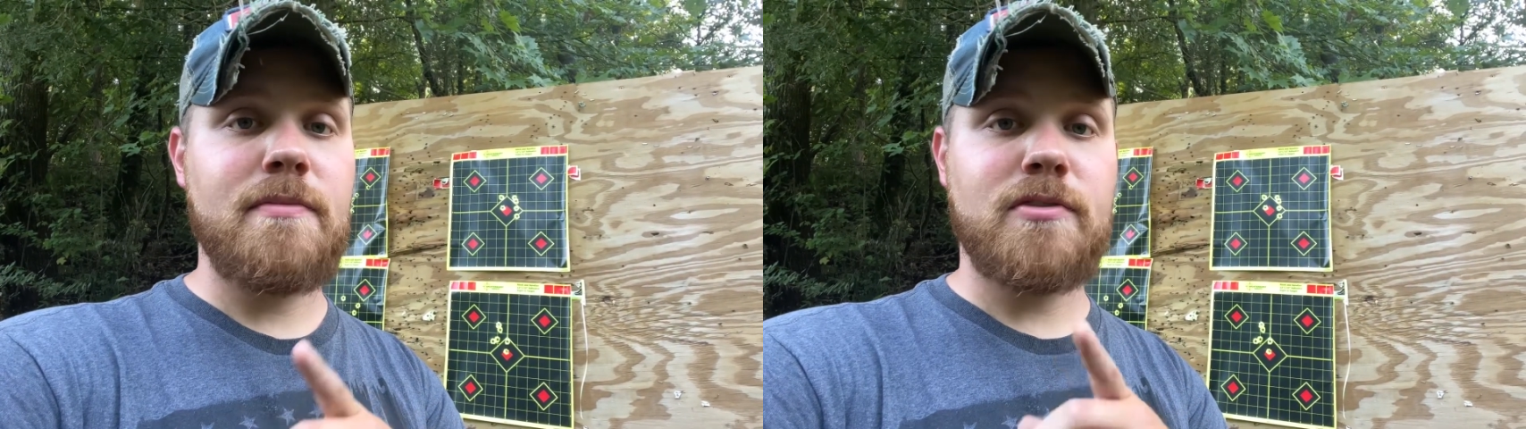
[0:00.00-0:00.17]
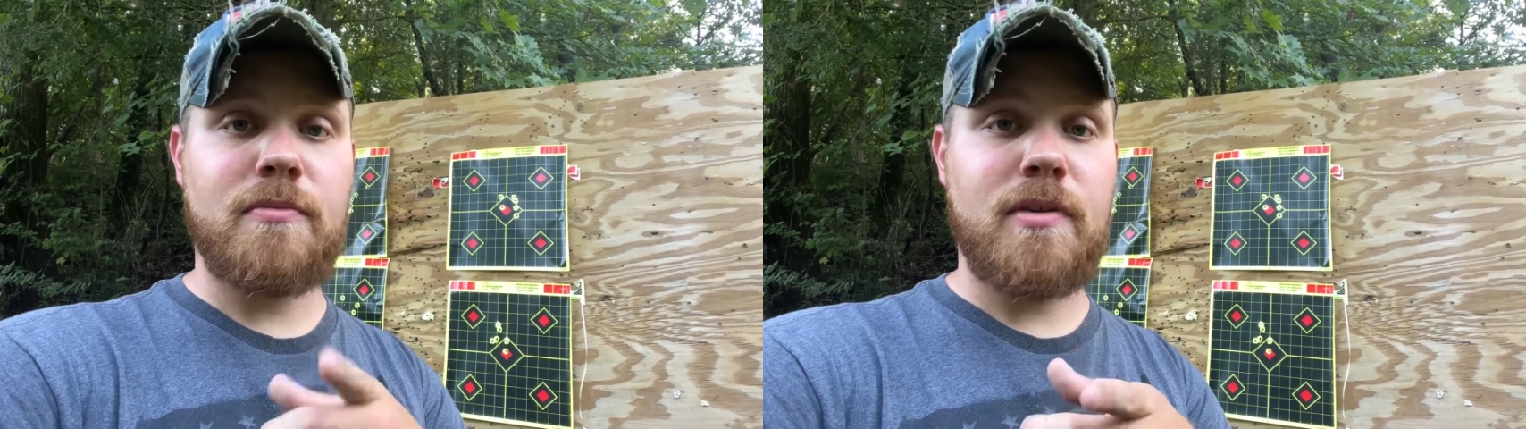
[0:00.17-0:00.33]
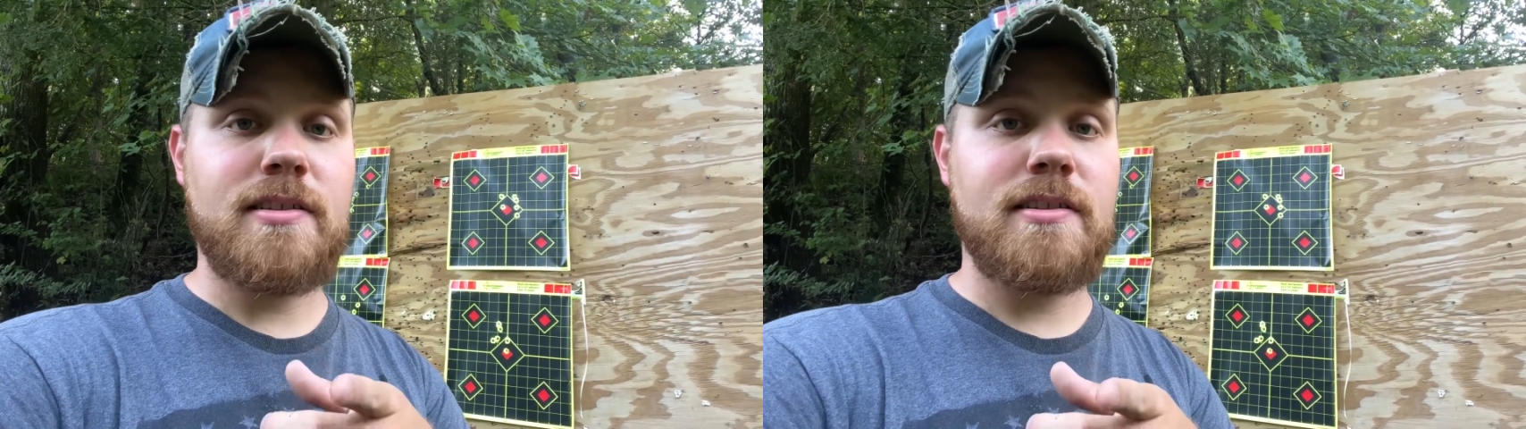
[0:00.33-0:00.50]
So
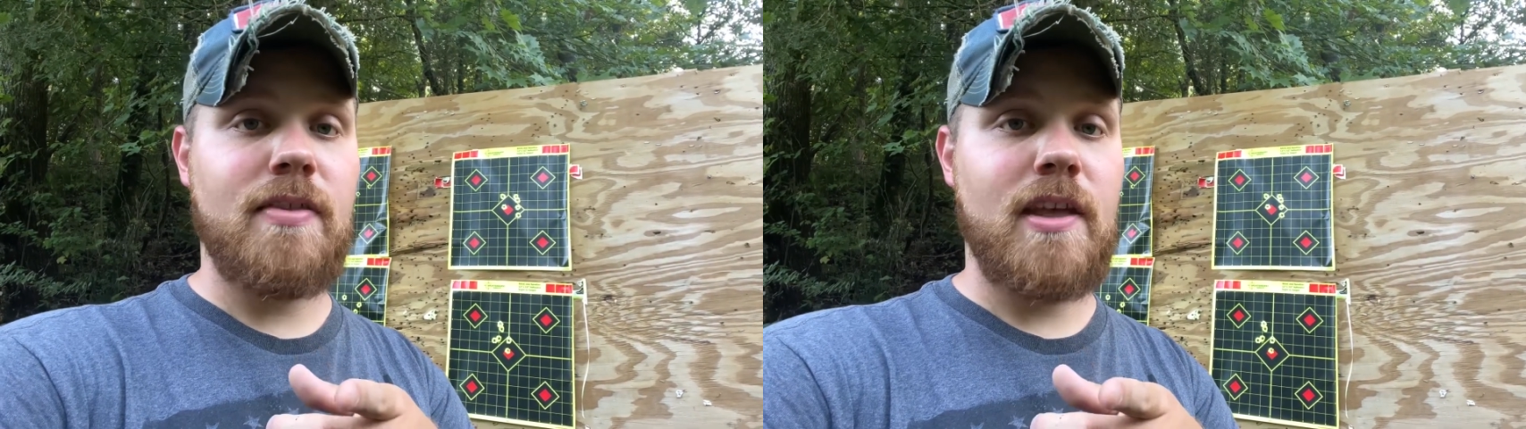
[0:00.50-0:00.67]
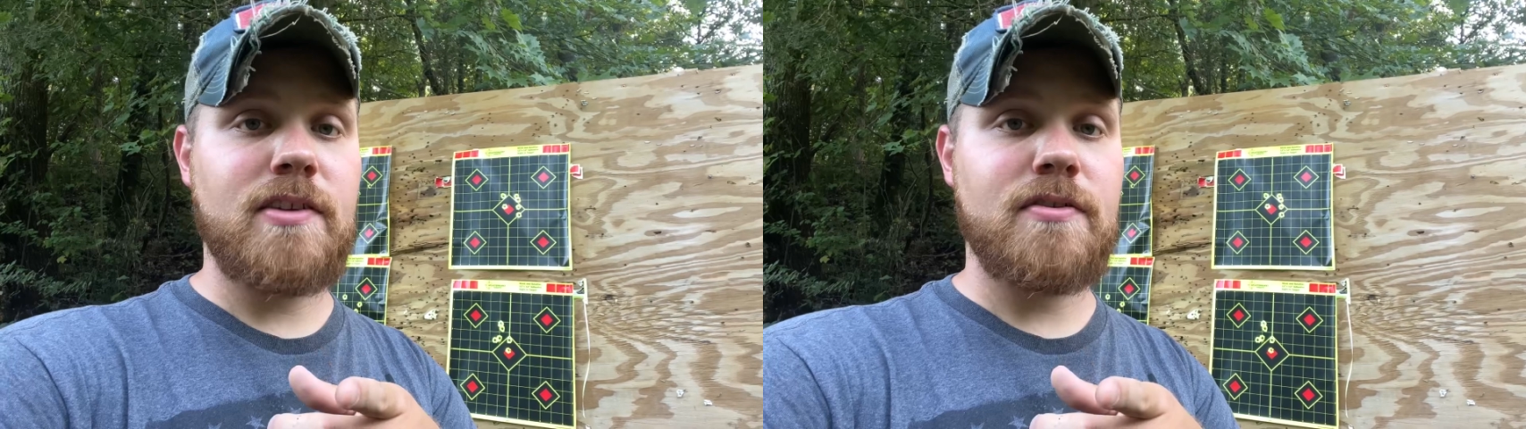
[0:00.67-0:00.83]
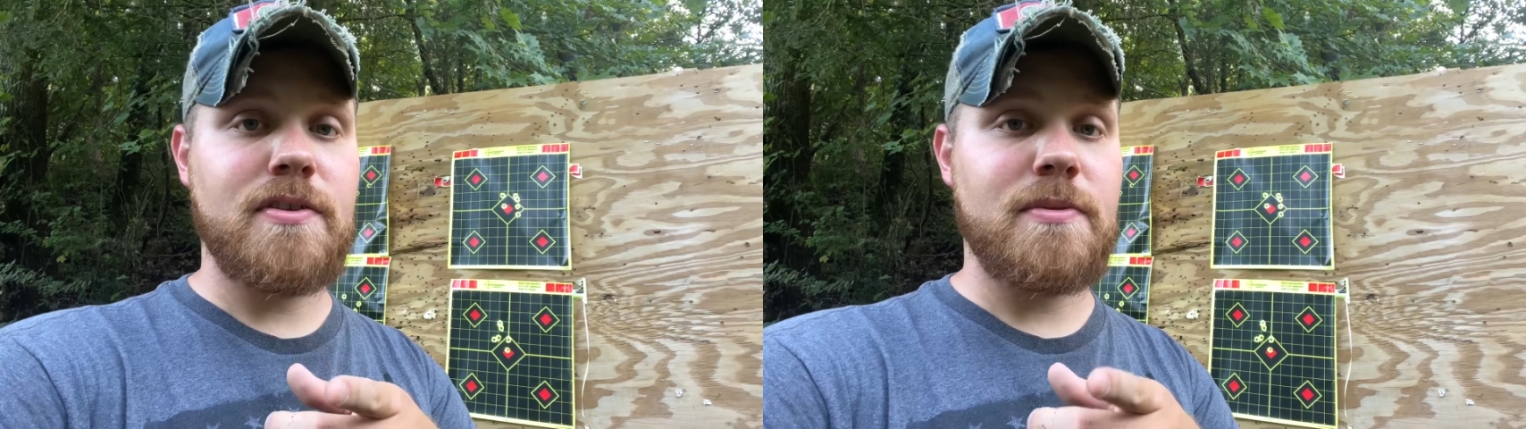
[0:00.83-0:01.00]
Preston,
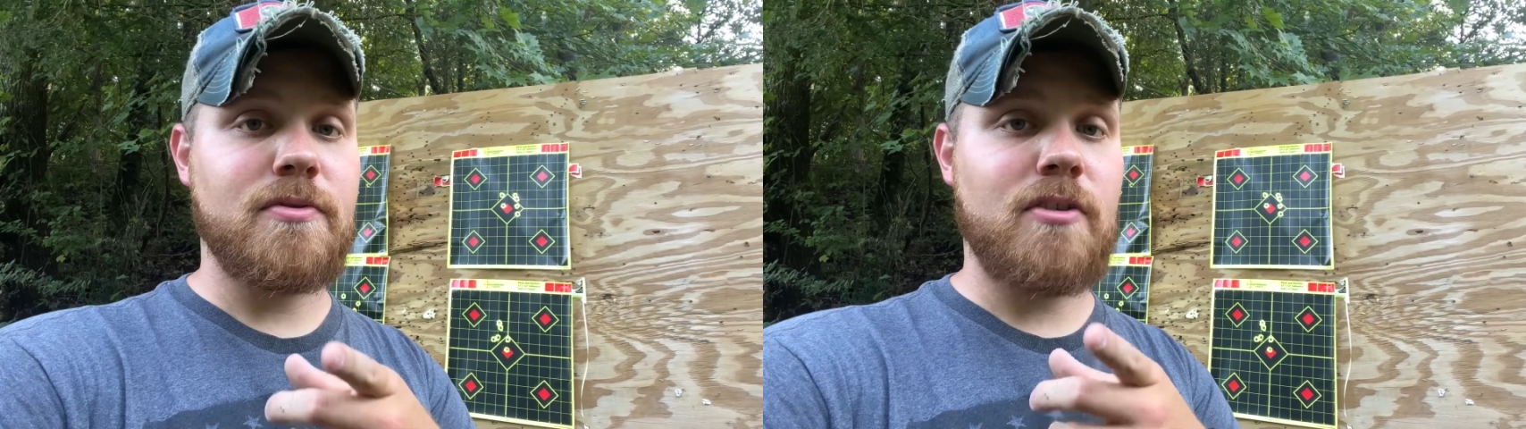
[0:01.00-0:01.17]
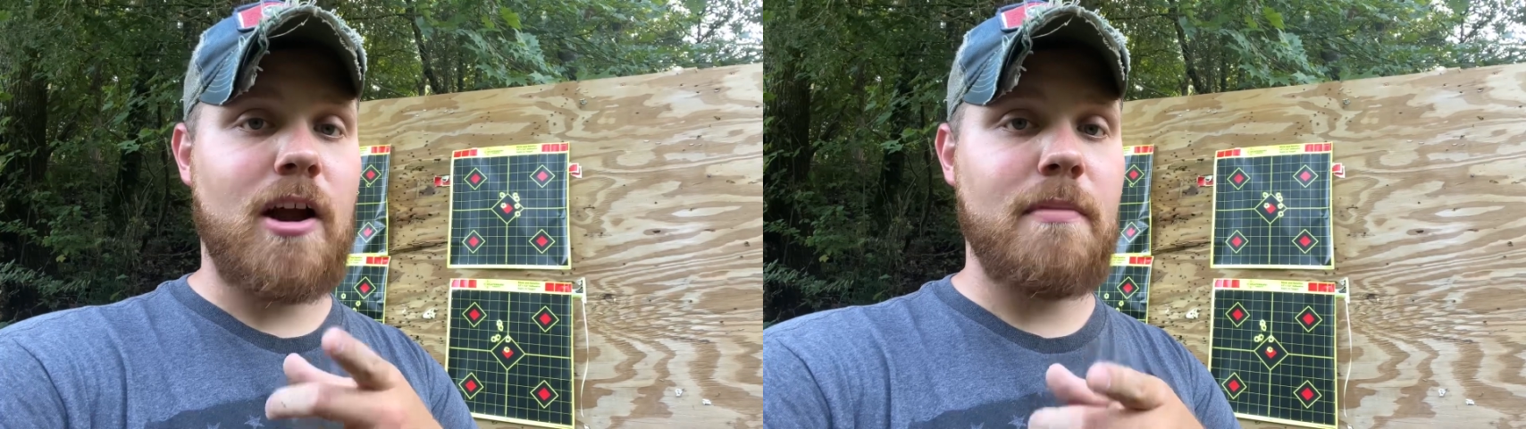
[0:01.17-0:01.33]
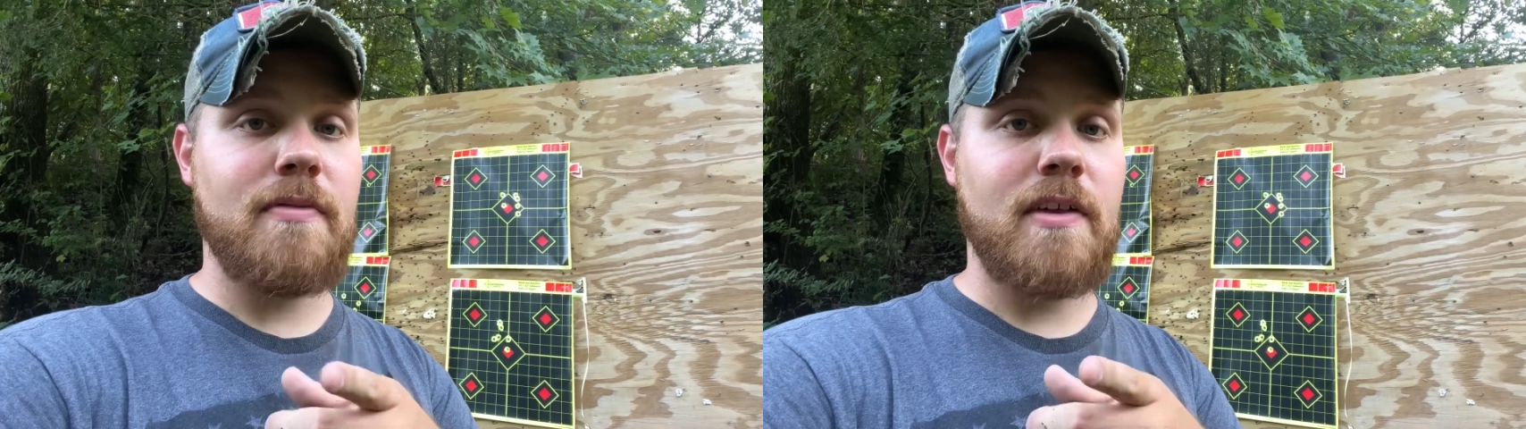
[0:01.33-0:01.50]
thanks for
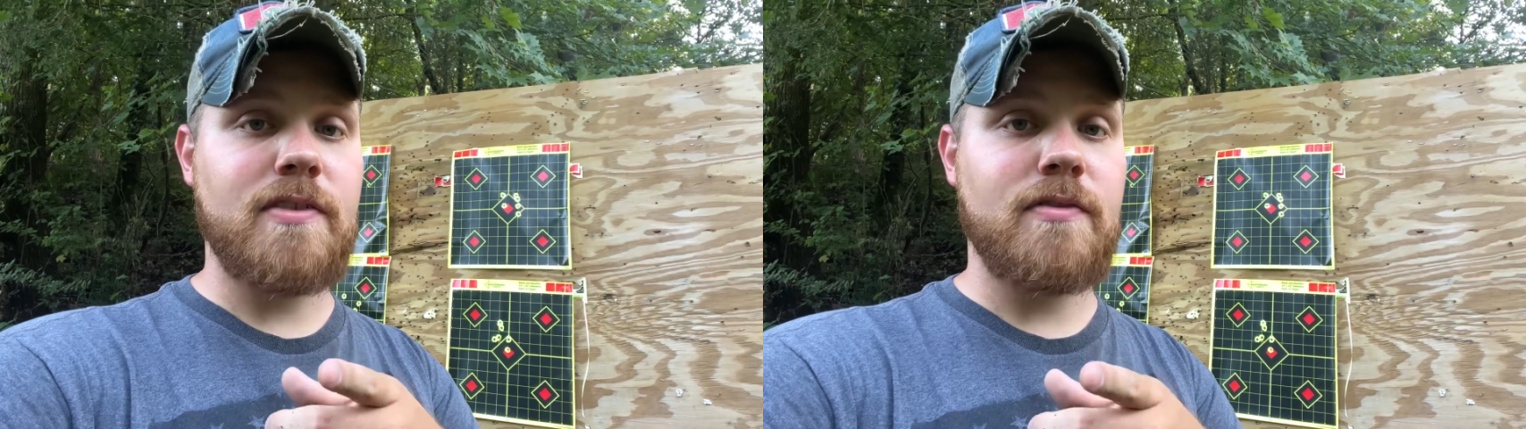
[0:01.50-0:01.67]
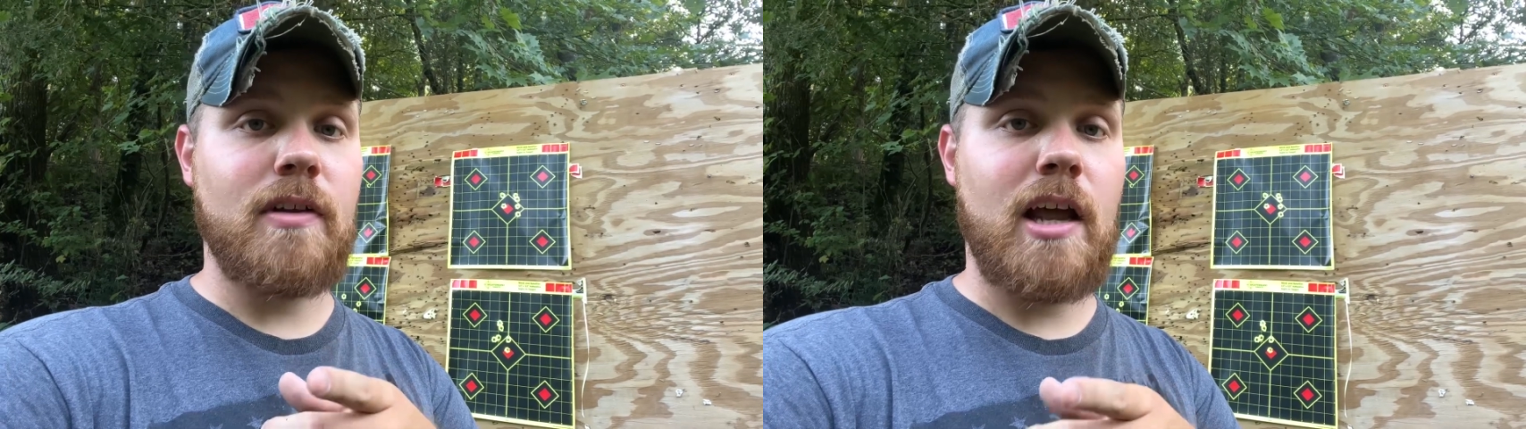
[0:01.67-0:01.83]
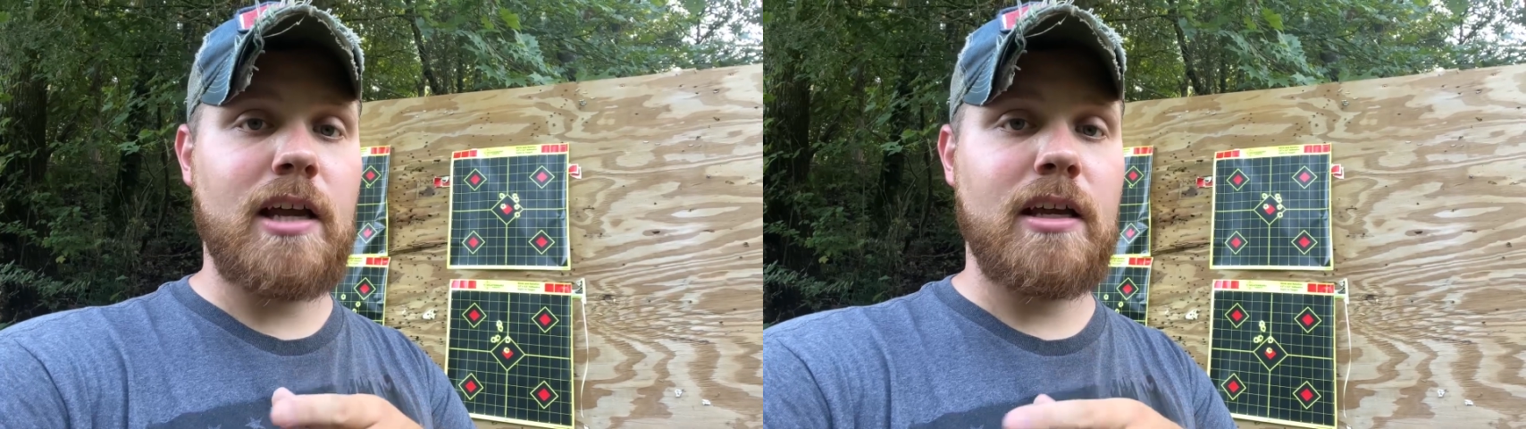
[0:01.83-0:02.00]
subscribing. Thanks for
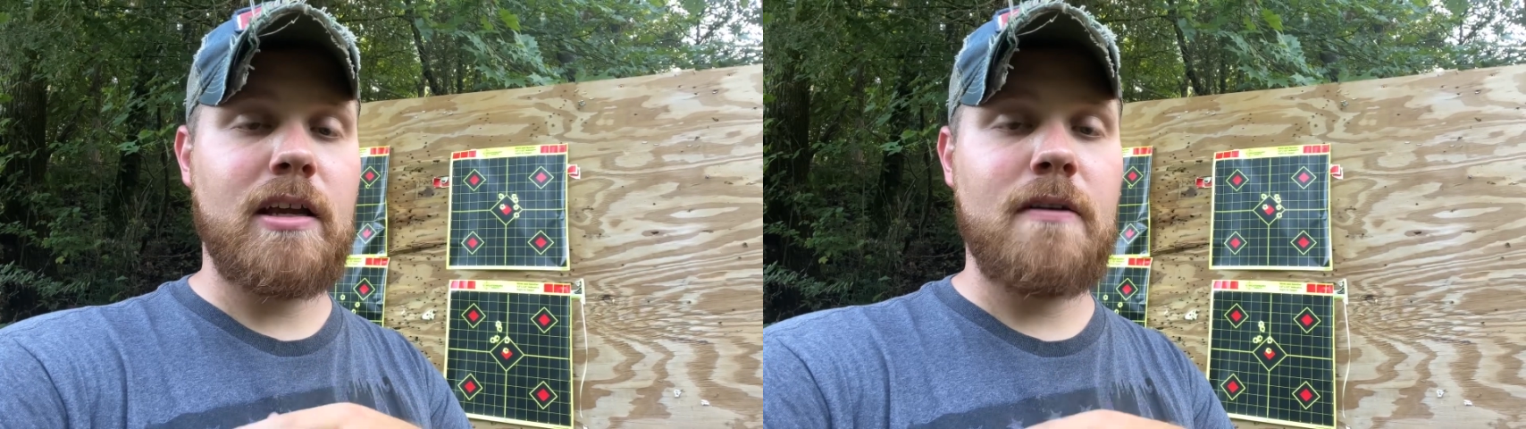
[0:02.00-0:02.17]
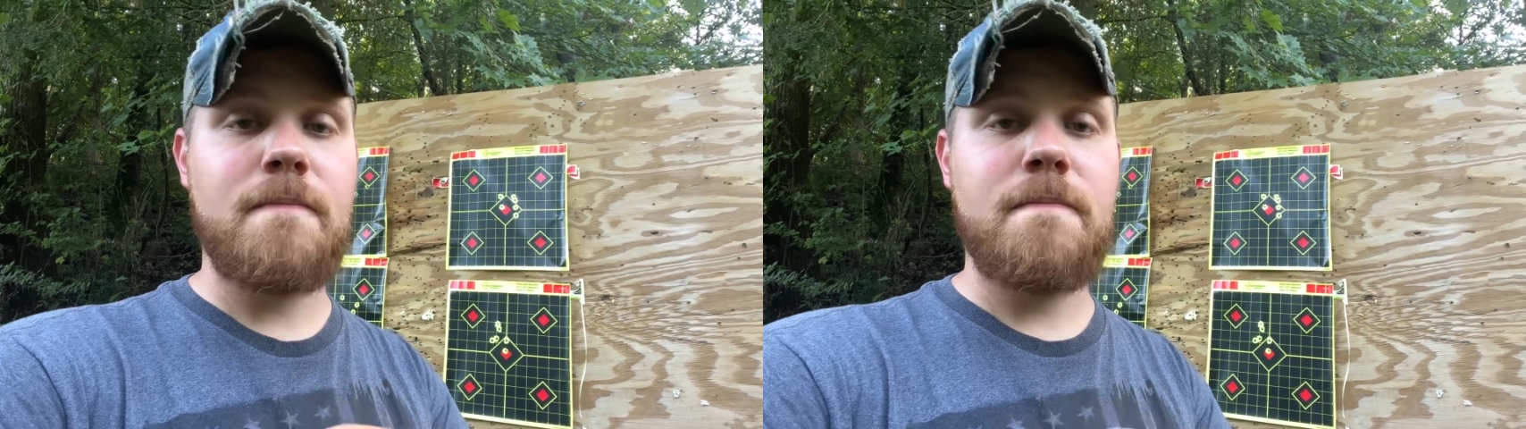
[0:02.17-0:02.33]
liking.